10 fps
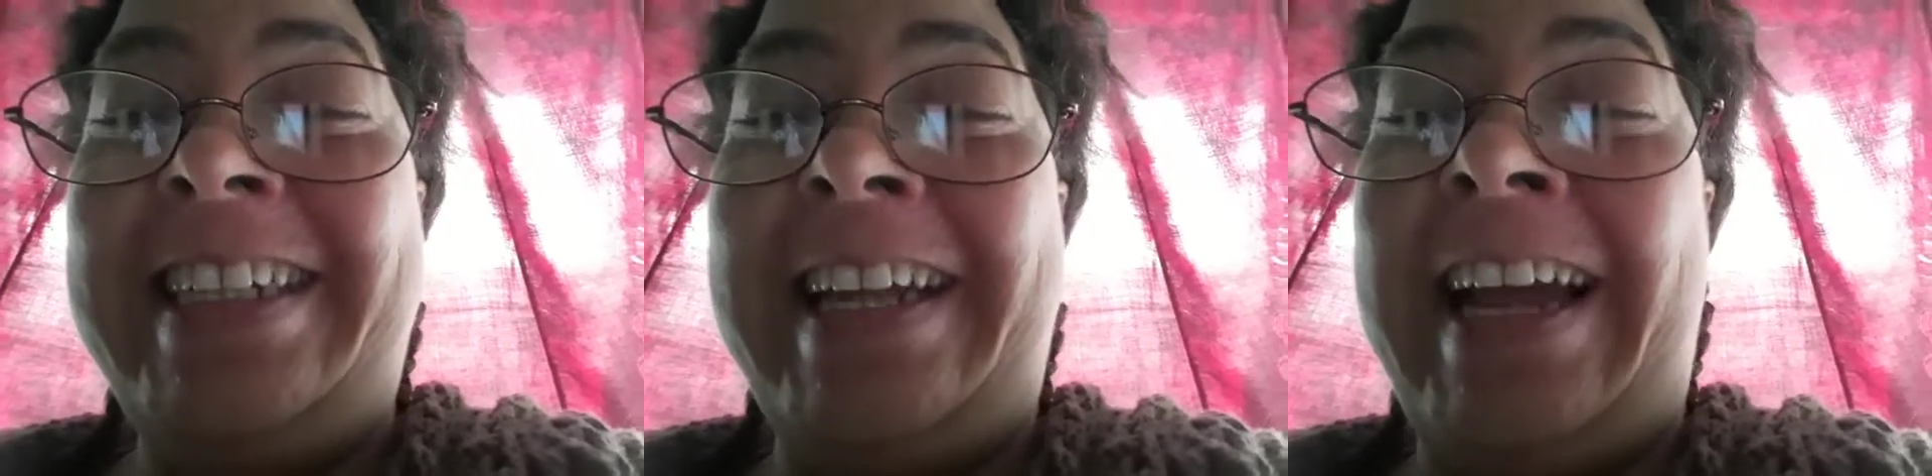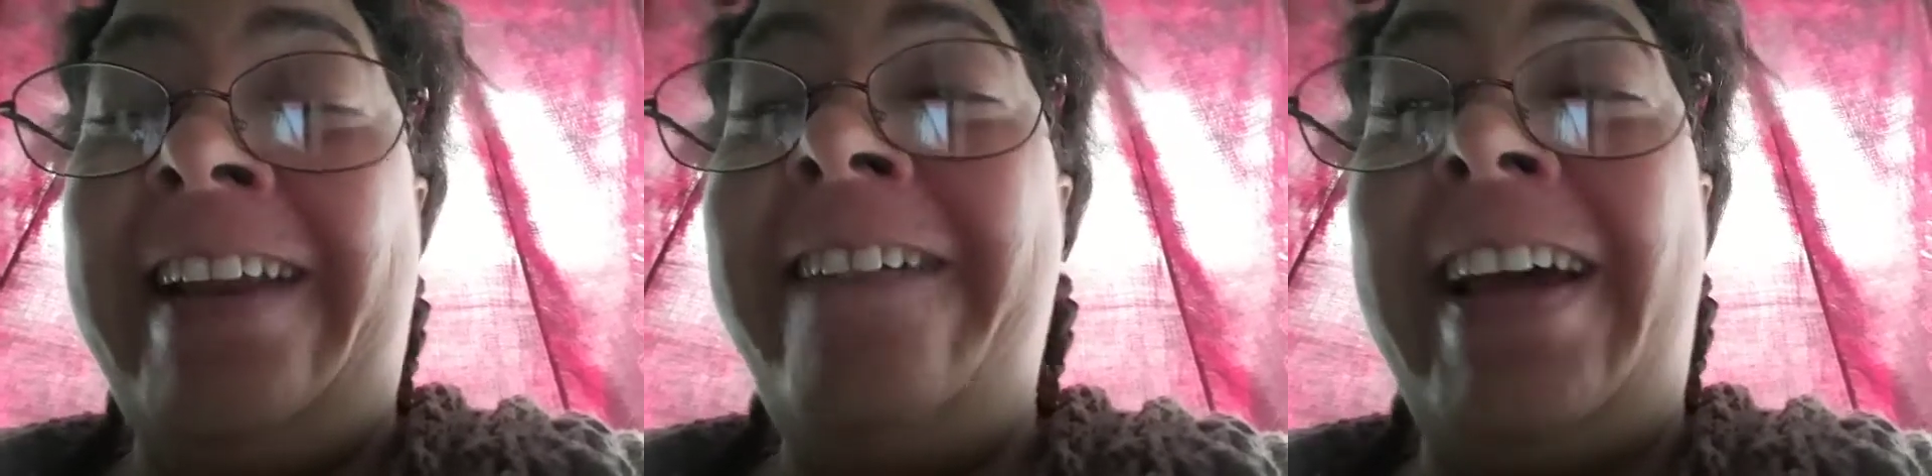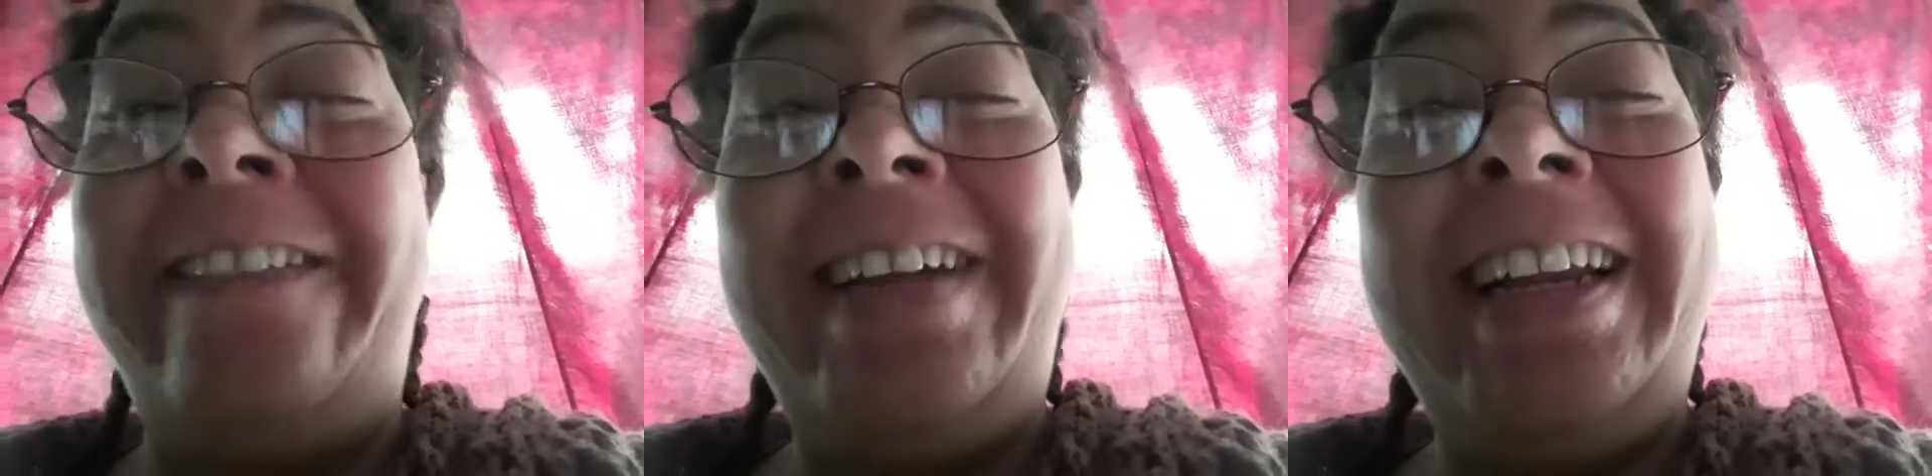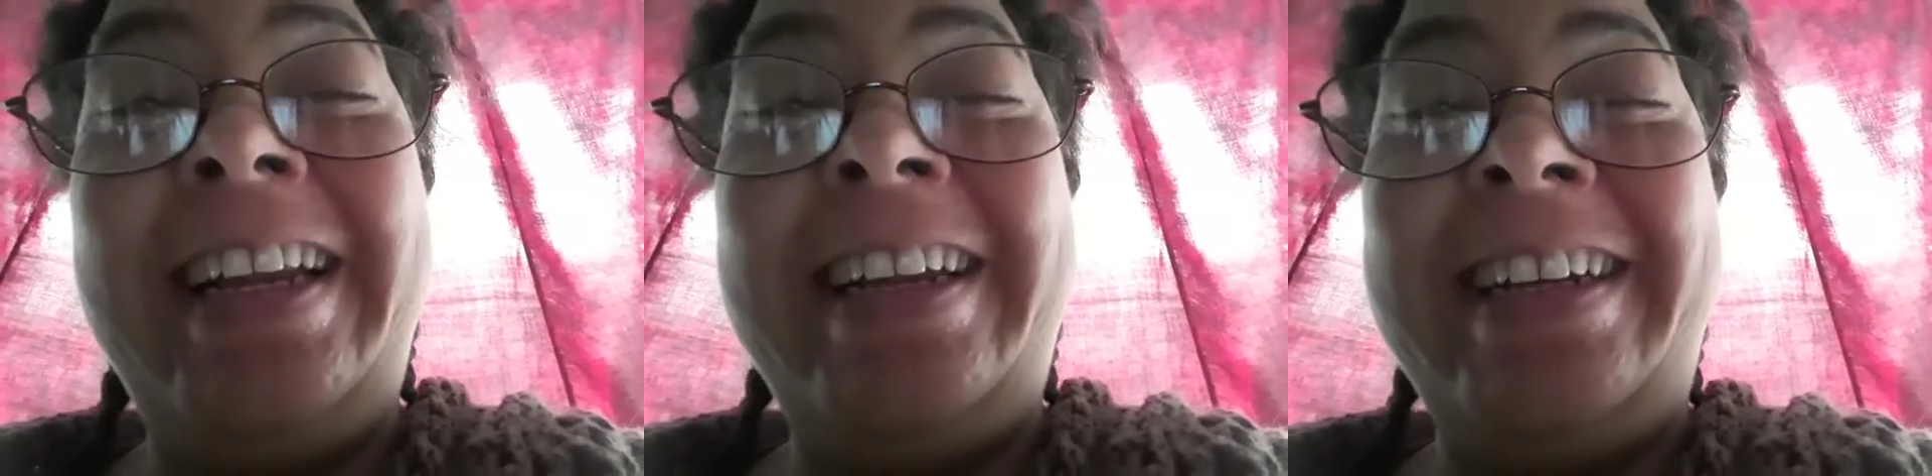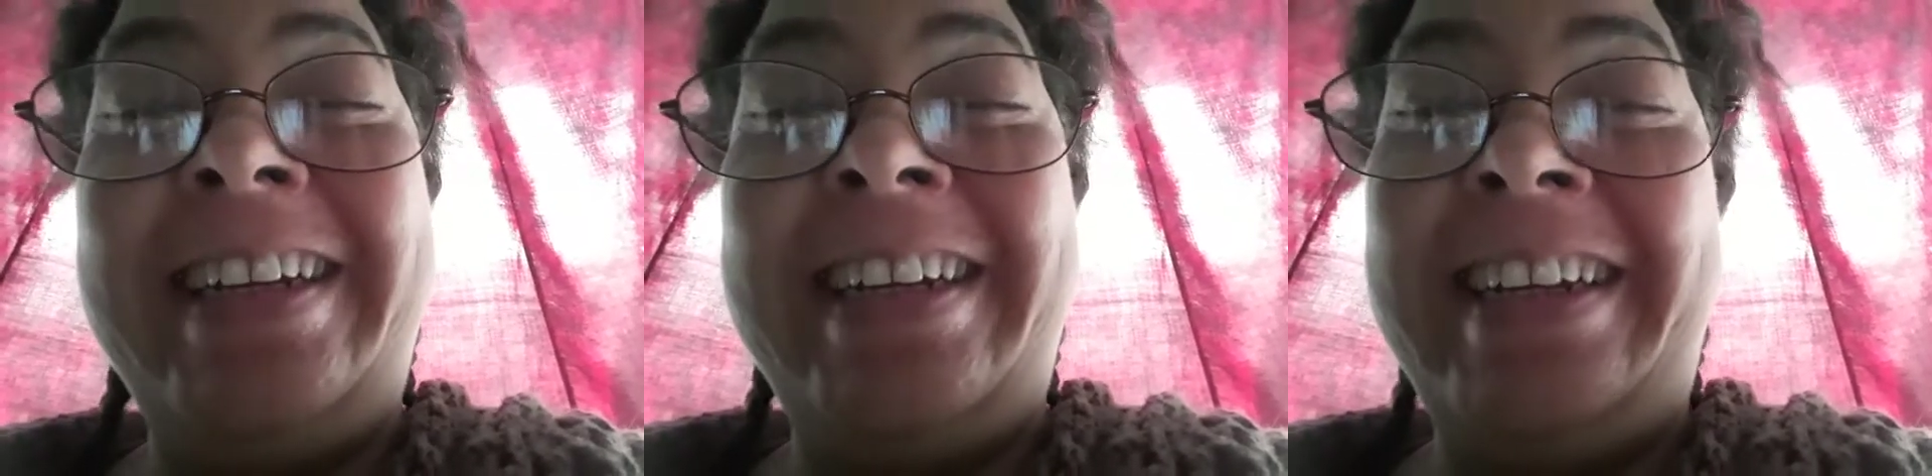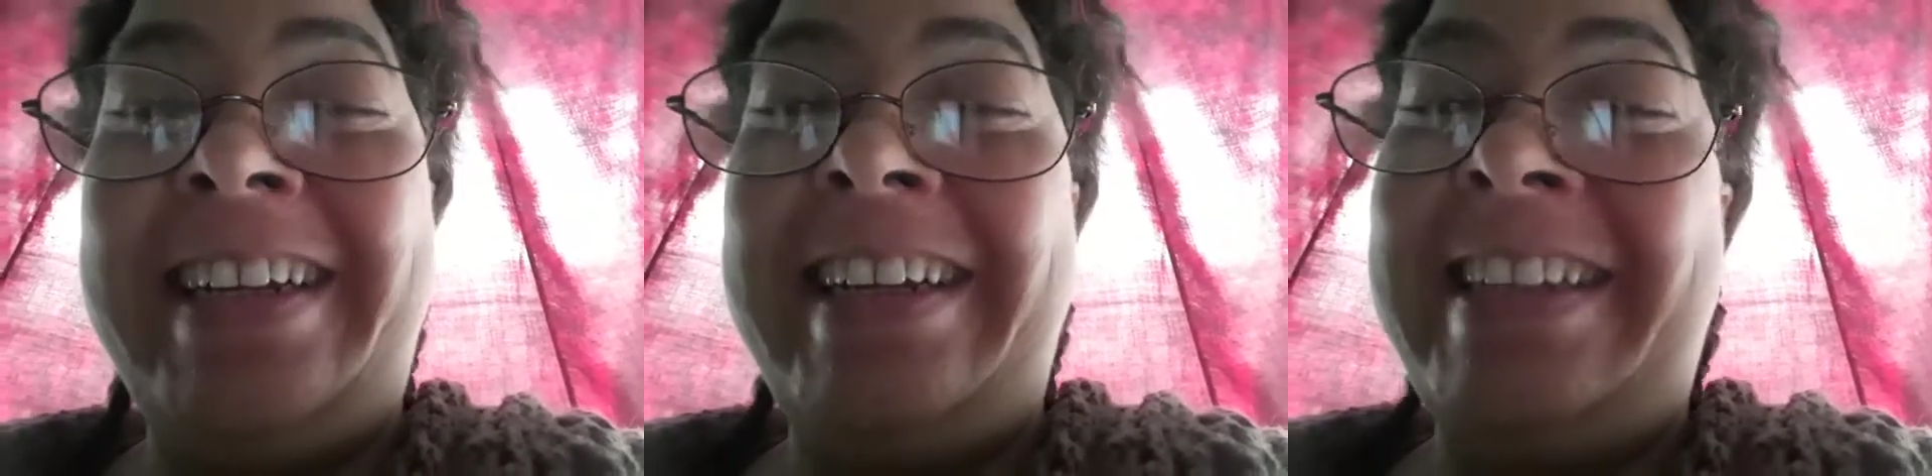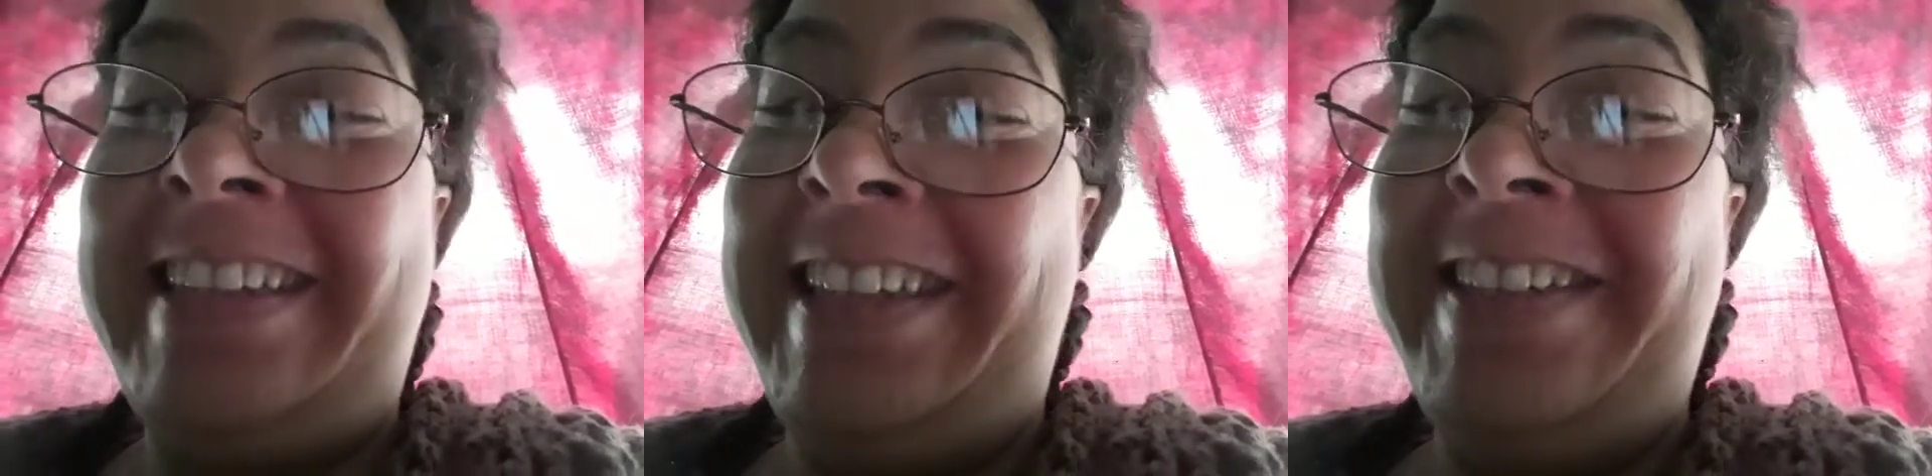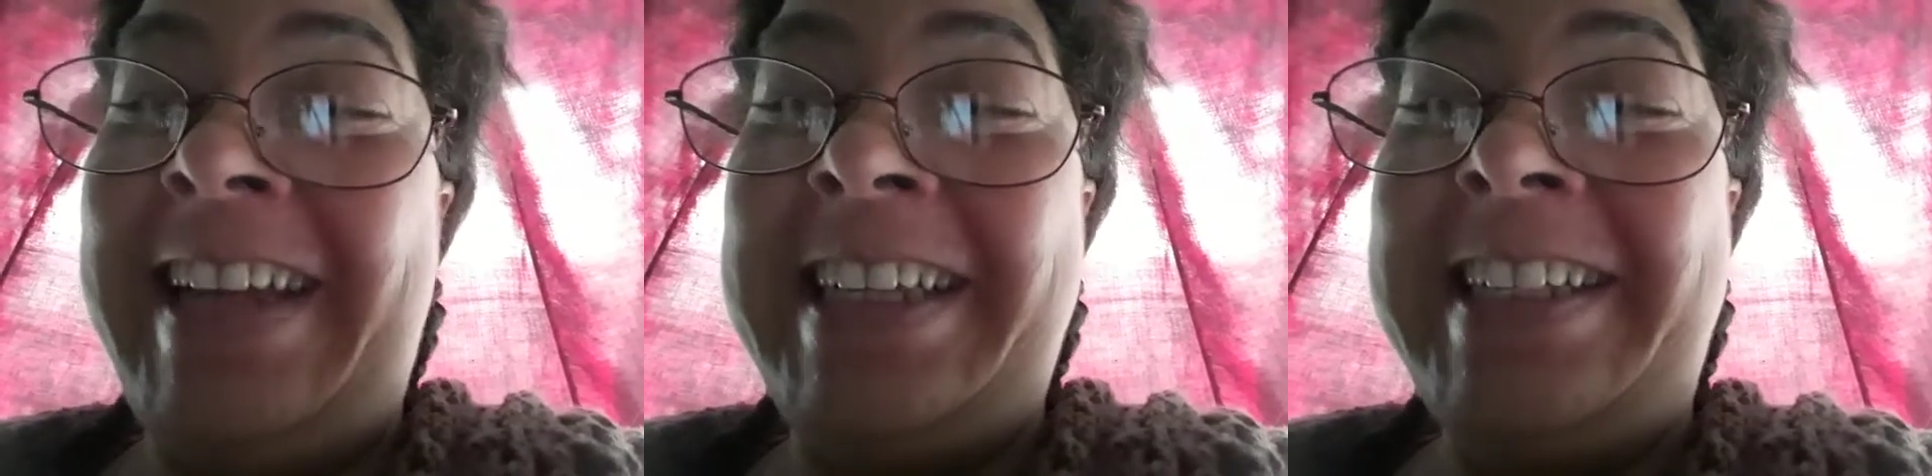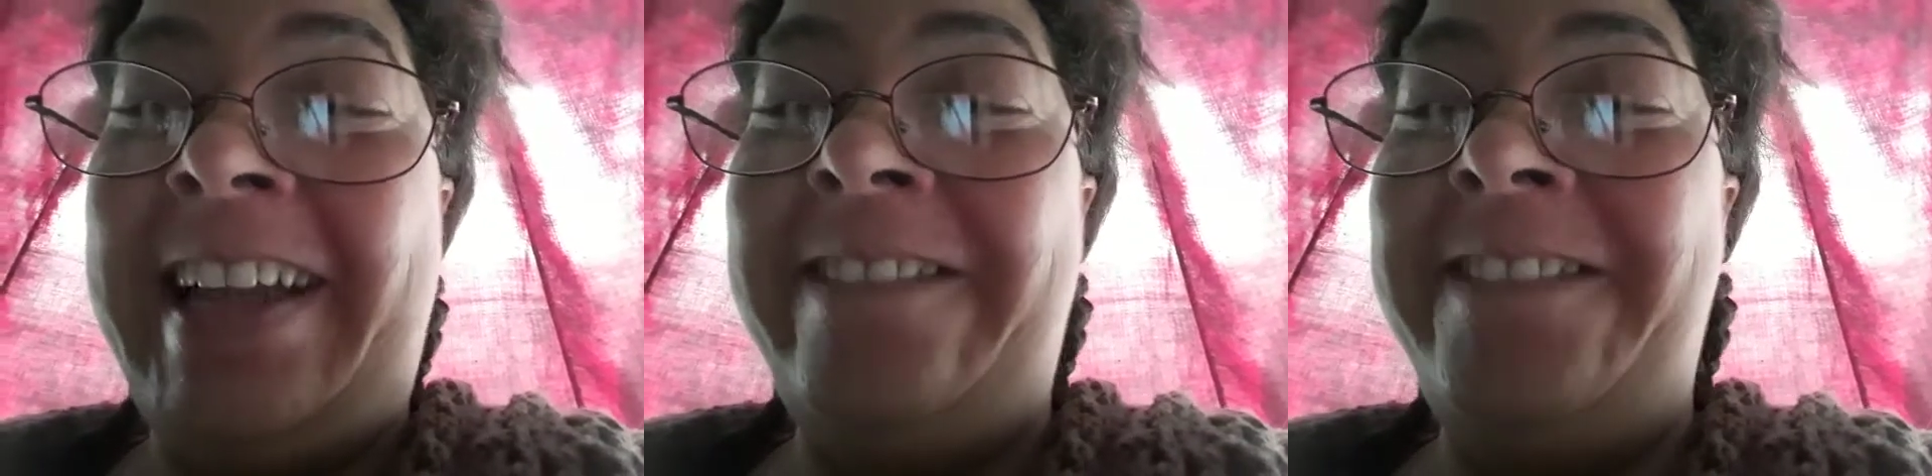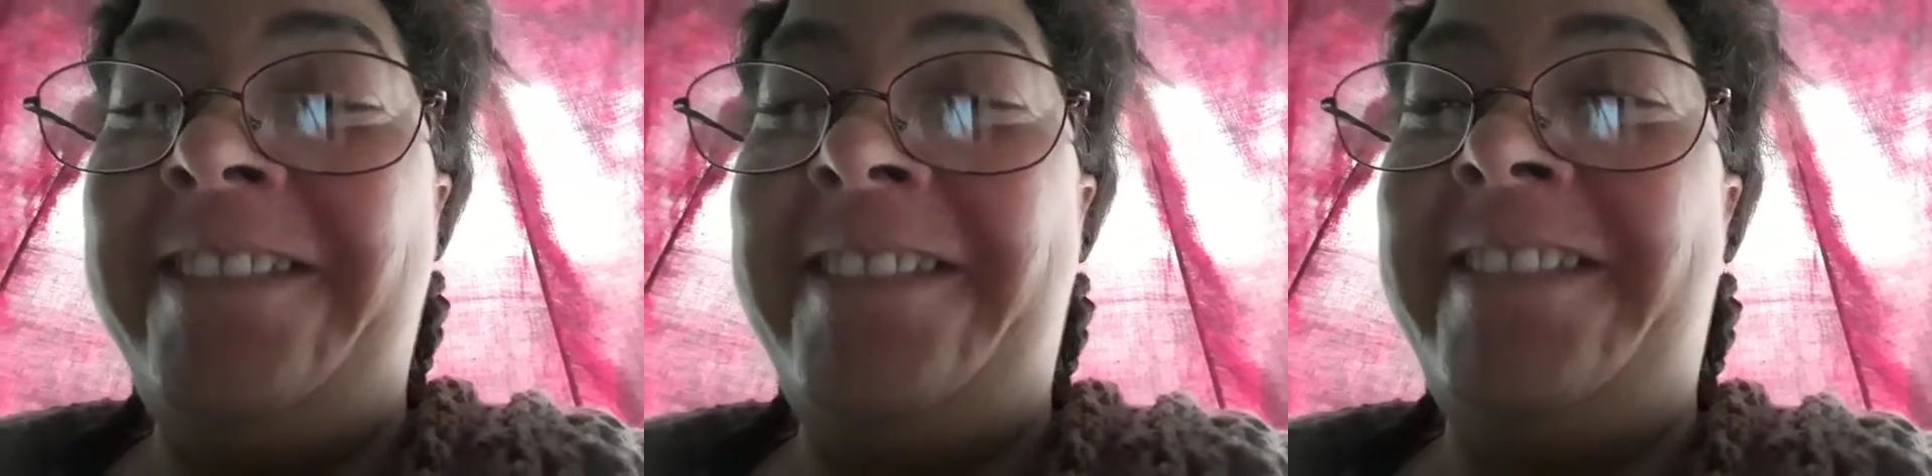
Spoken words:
I know I will. See you next time.